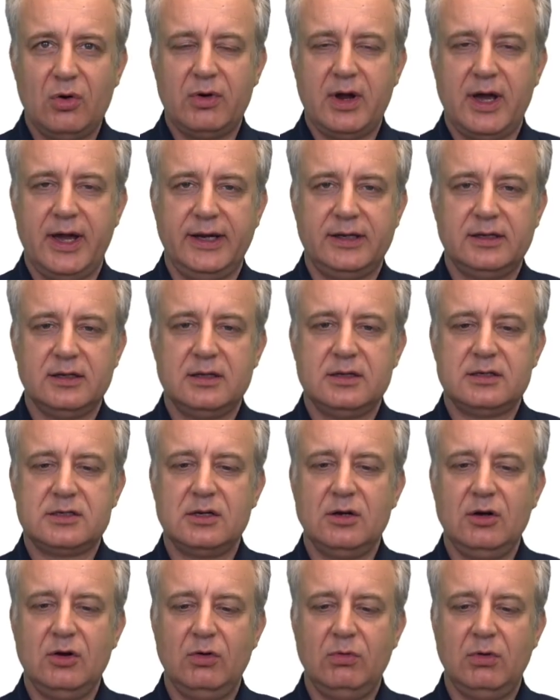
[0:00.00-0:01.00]
right,
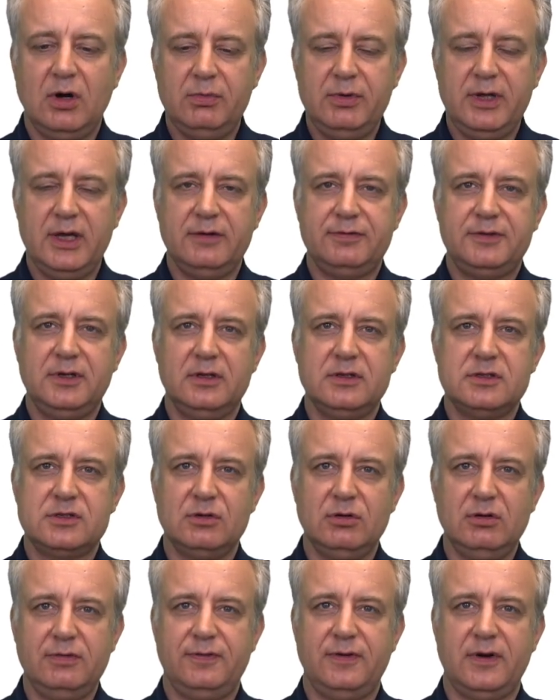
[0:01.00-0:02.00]
so what we have done
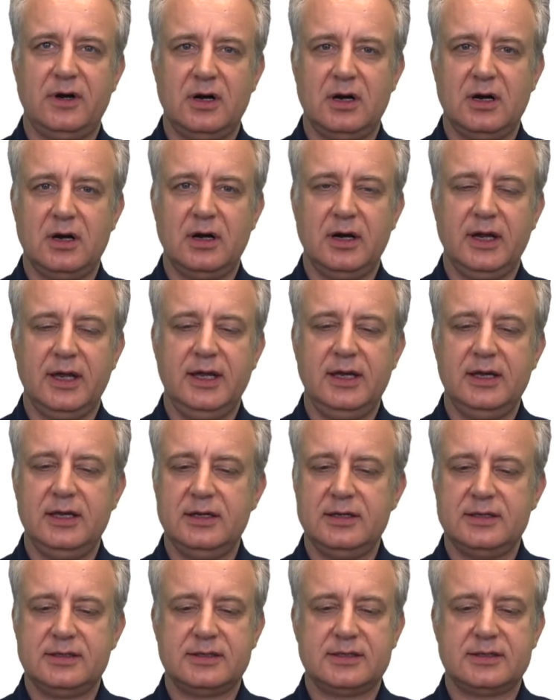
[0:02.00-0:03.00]
so far
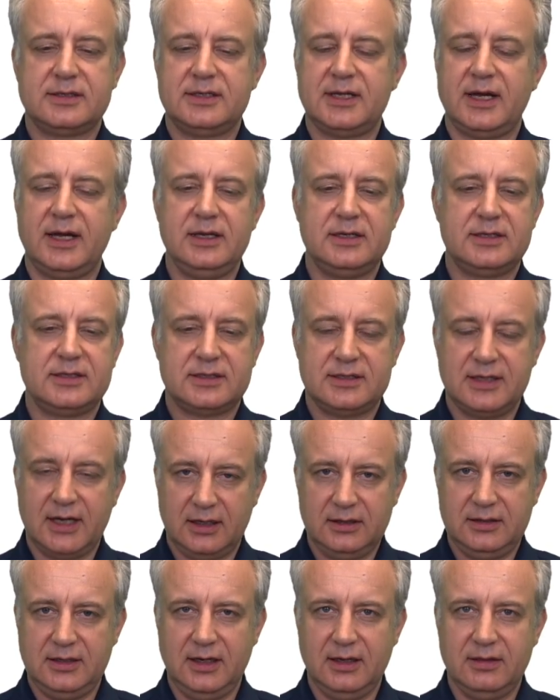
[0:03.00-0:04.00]
is
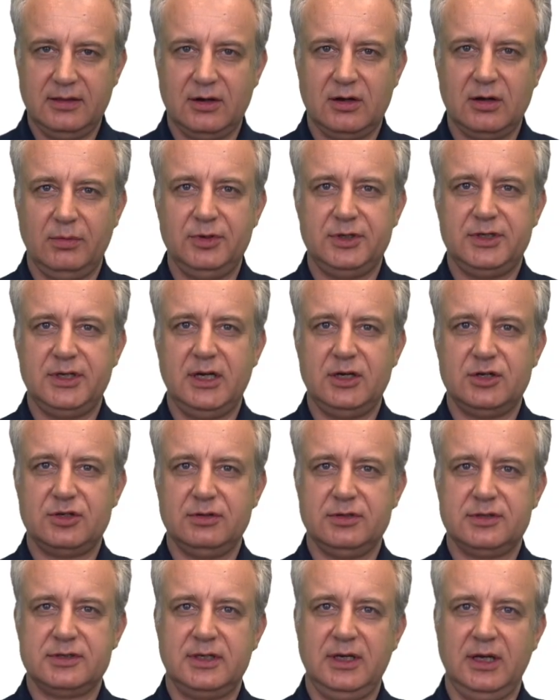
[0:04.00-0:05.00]
dissecting the
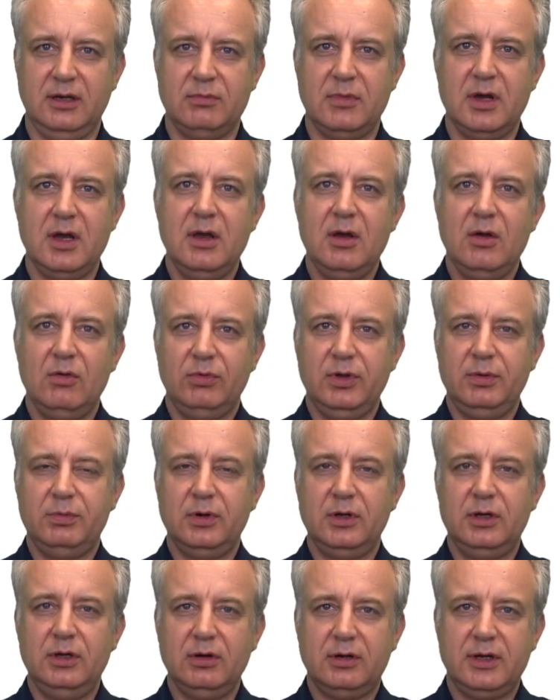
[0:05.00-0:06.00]
computational scheme. We
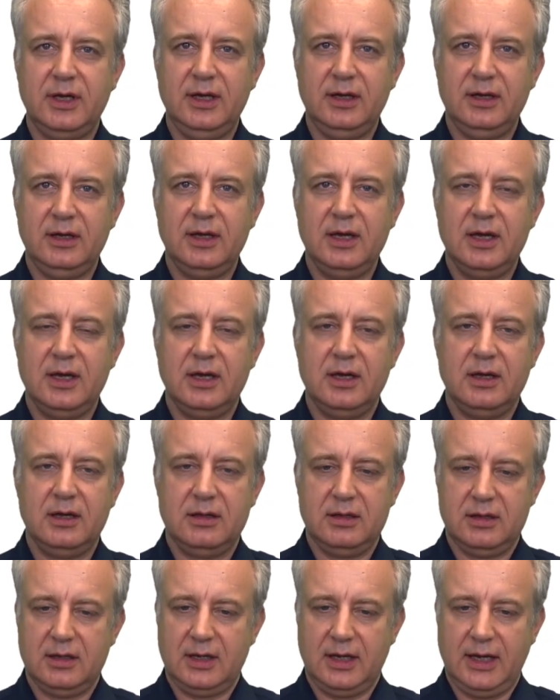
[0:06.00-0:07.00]
were looking
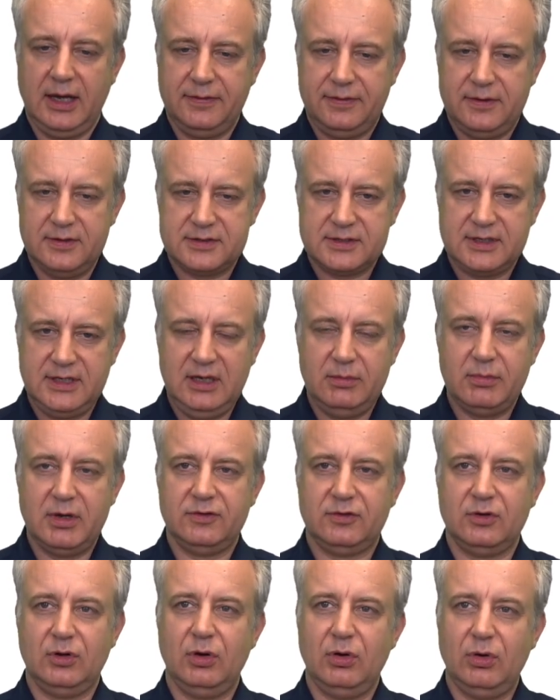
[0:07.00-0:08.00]
at the scheme
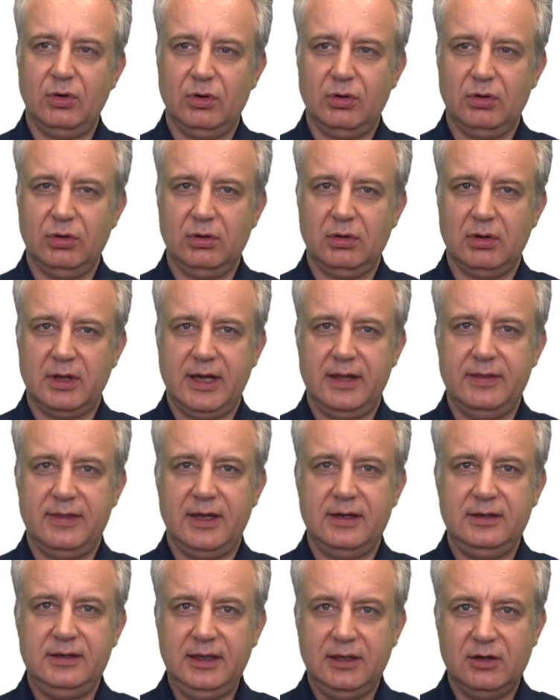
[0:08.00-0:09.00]
as a whole and
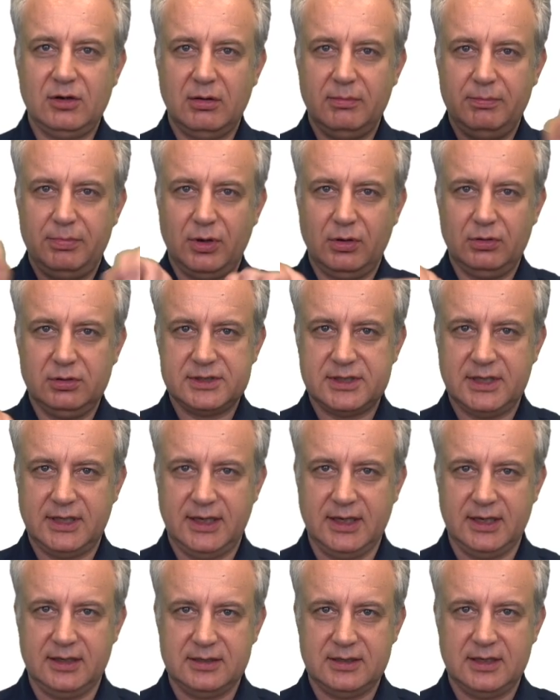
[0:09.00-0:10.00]
then
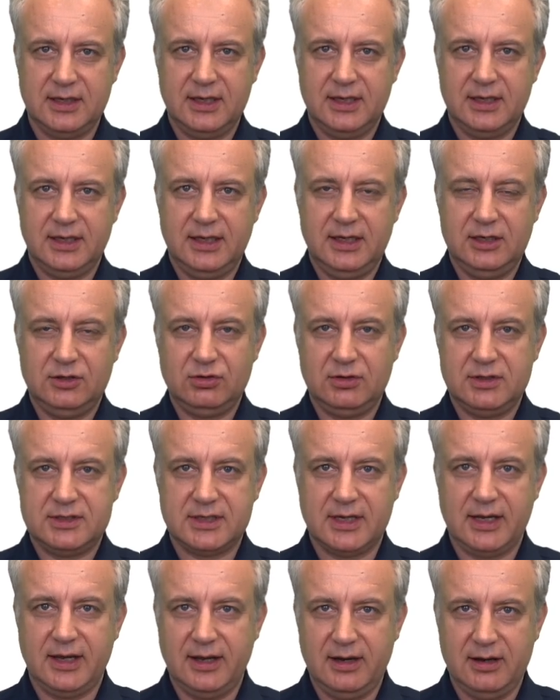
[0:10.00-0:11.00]
decomposing it into
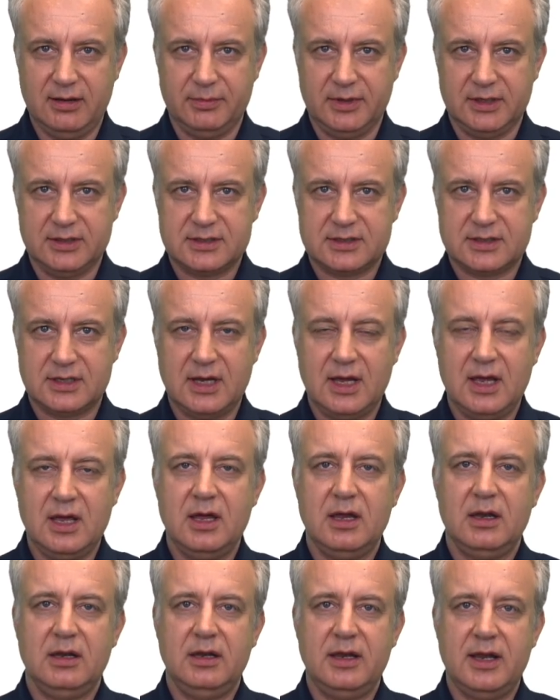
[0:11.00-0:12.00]
its elements.
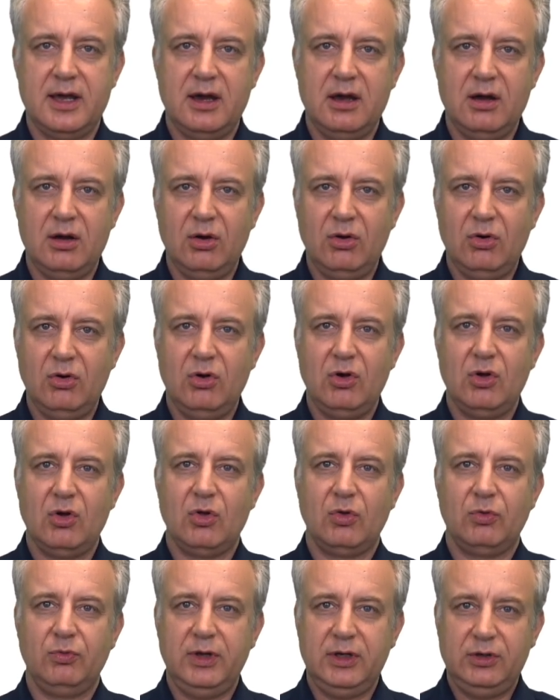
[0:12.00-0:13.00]
Now
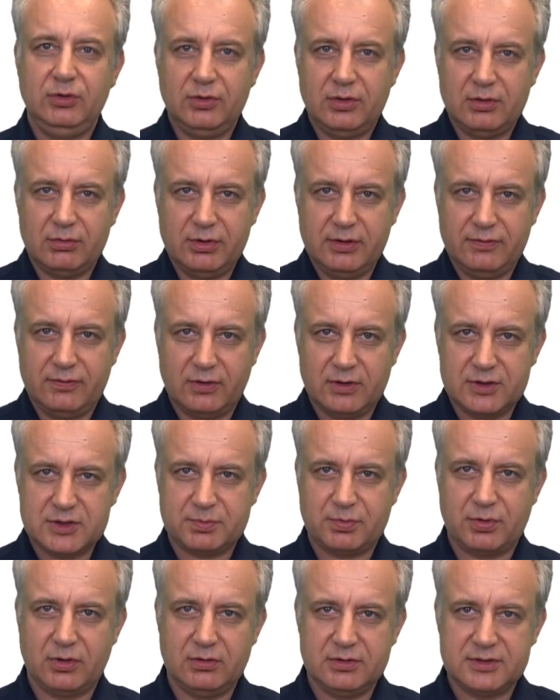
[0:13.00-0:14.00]
we do the reverse
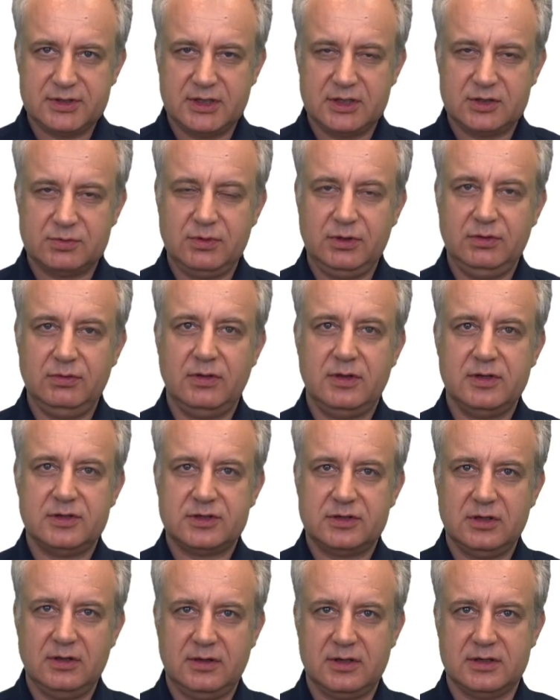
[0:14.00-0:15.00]
process, we do the
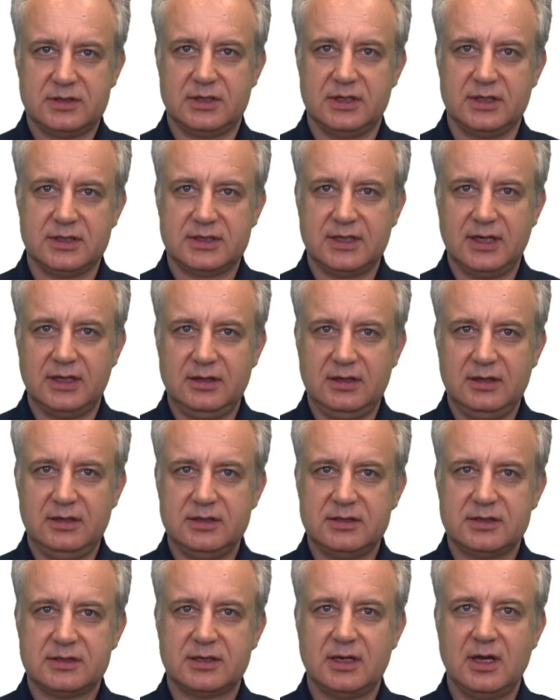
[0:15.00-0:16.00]
synthesis. That
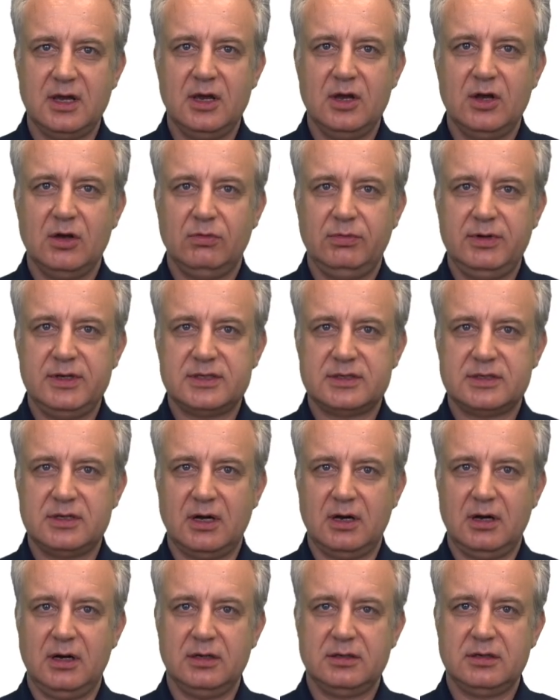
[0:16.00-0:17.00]
is, we
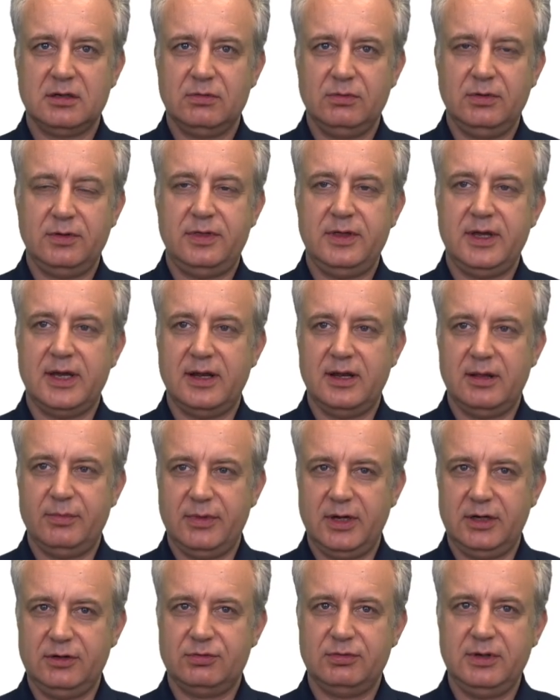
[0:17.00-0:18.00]
start with the
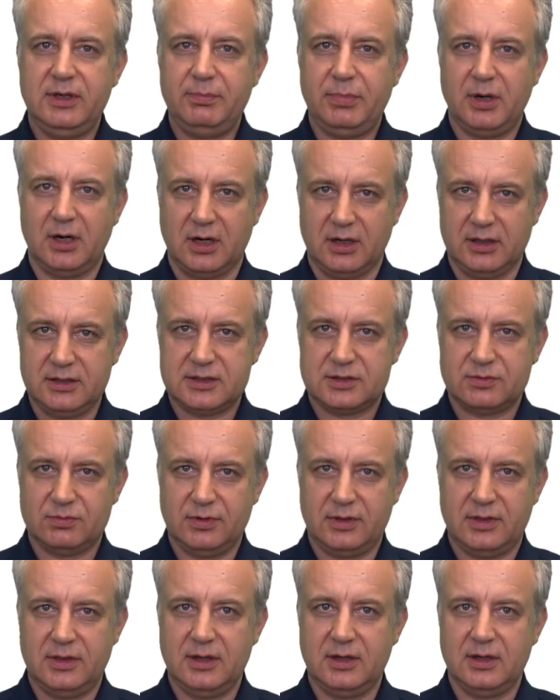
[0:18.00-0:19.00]
elementary parts,
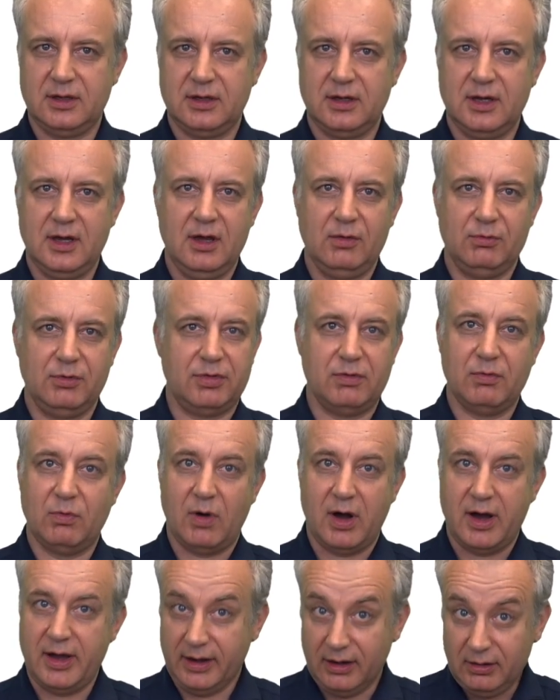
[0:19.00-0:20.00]
with the
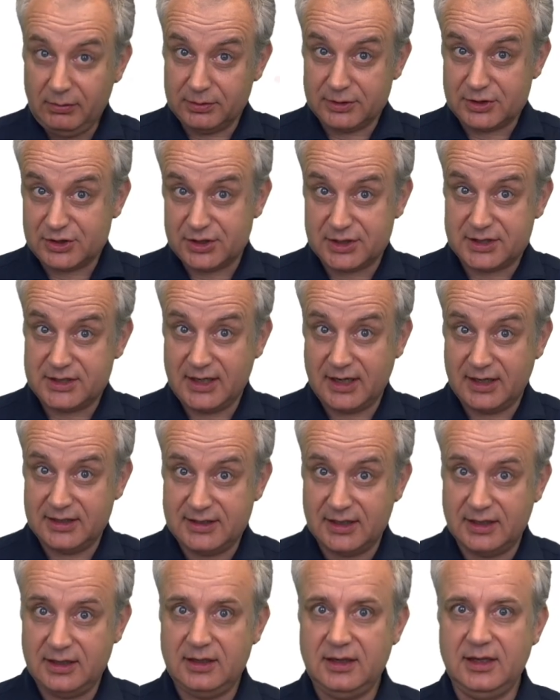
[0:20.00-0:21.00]
wire, with just the
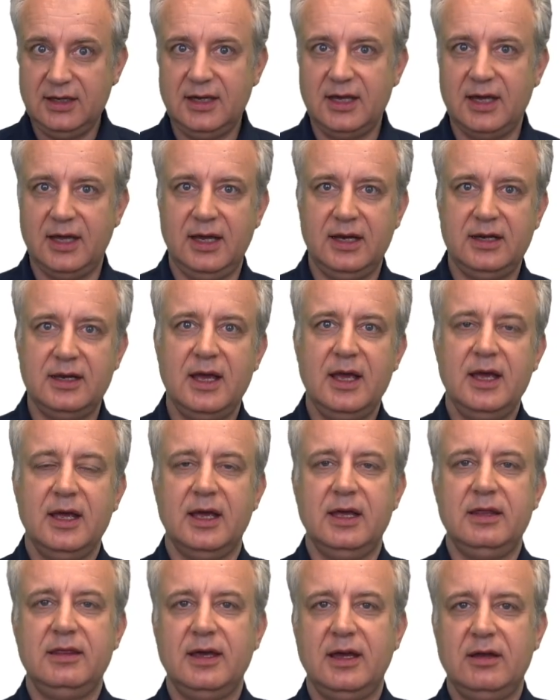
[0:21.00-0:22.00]
identity gate,
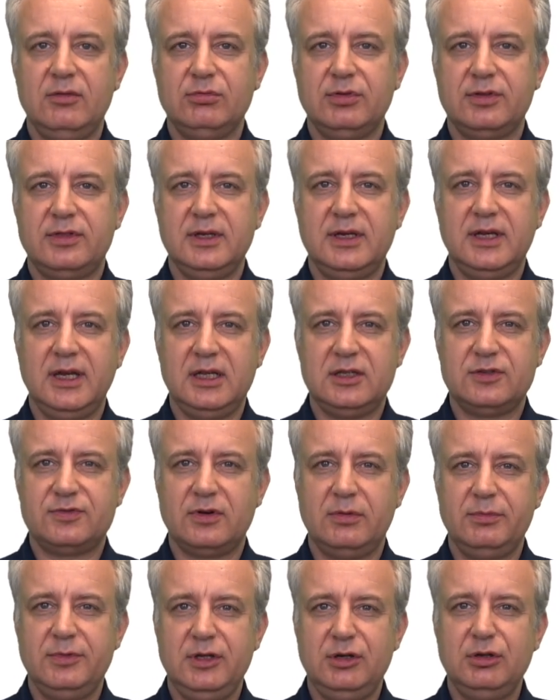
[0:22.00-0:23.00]
and then with the gates
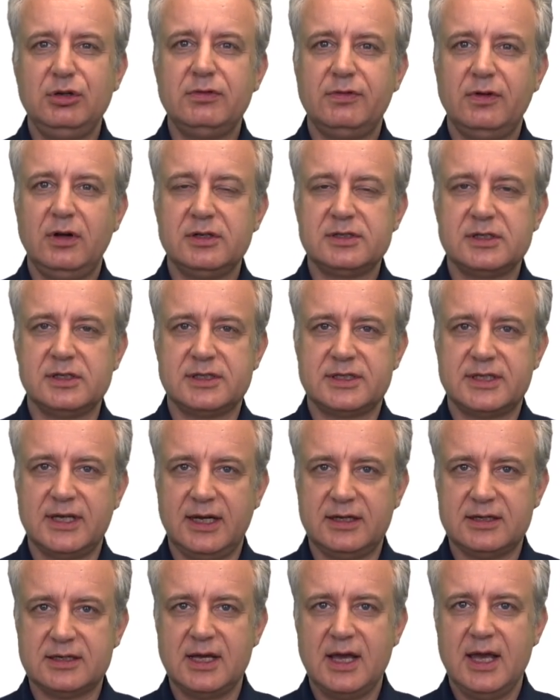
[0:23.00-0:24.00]
from the universal
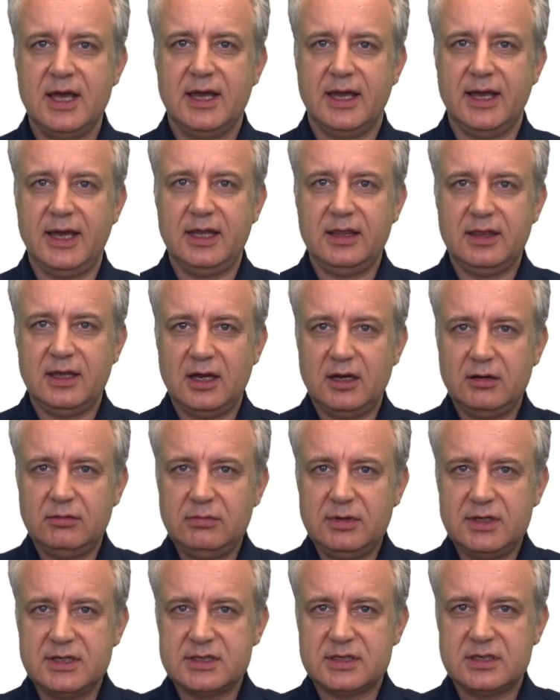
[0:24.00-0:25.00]
set, and then
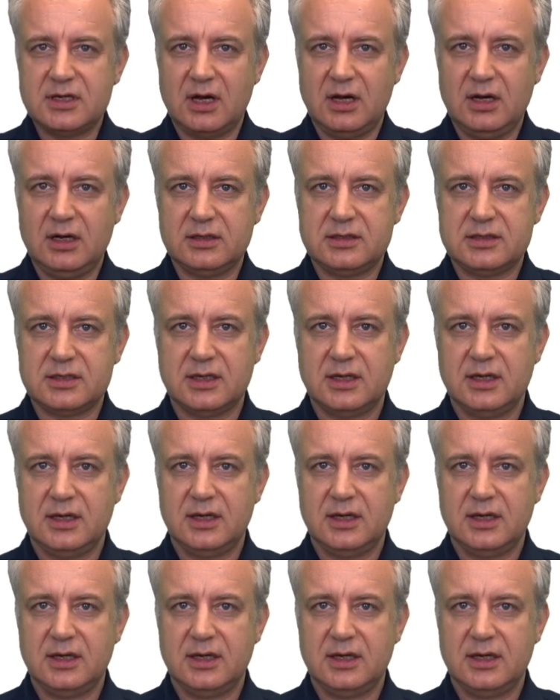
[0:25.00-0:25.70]
we start